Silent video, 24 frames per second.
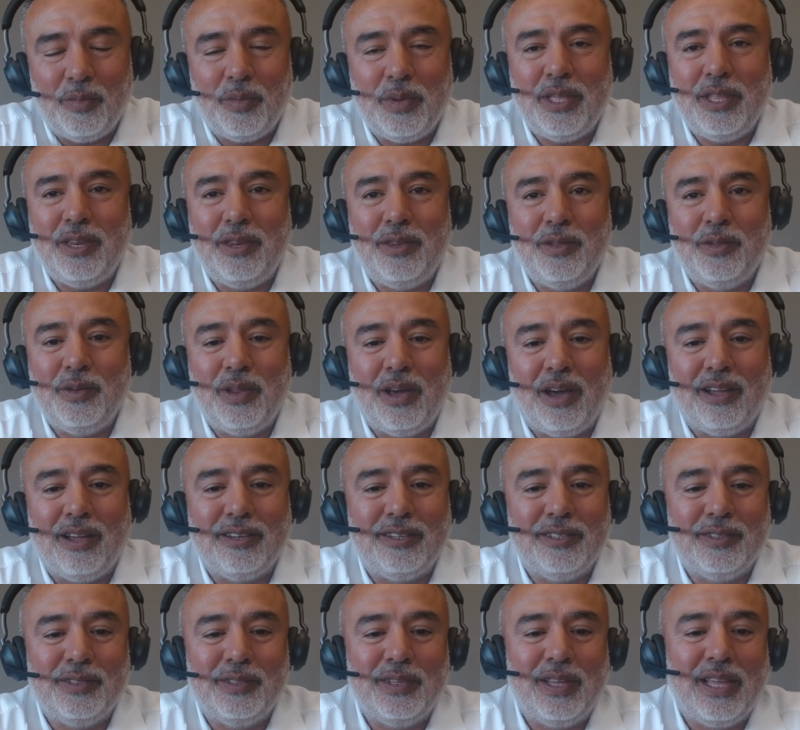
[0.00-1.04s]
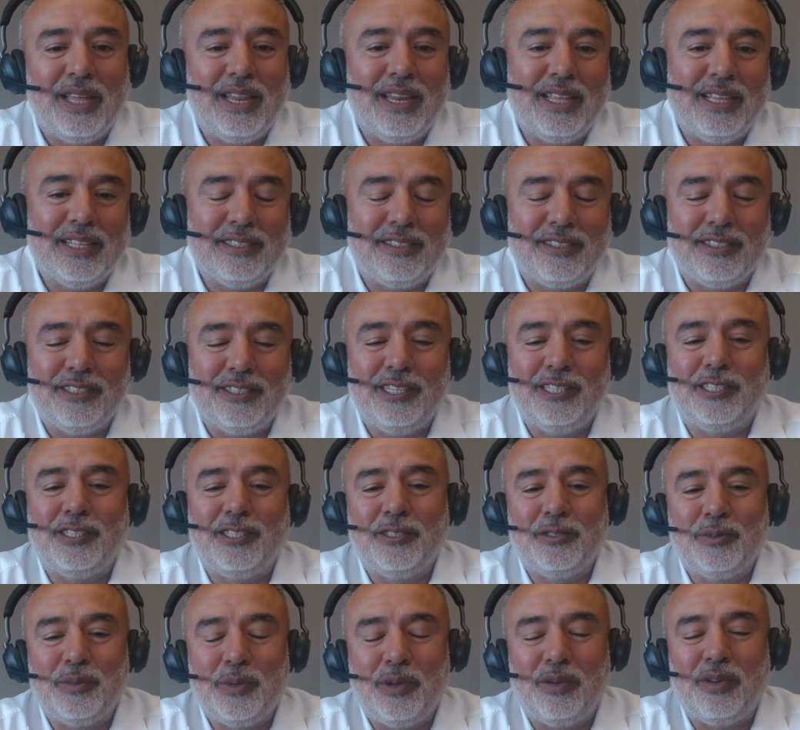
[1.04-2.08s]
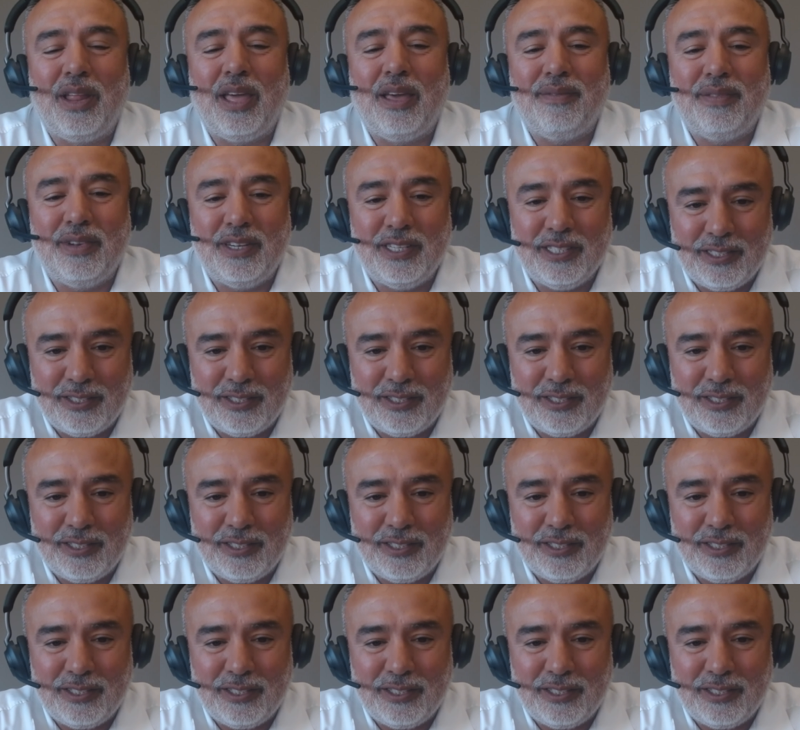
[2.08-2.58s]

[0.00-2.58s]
we do not do any installations. We don't have an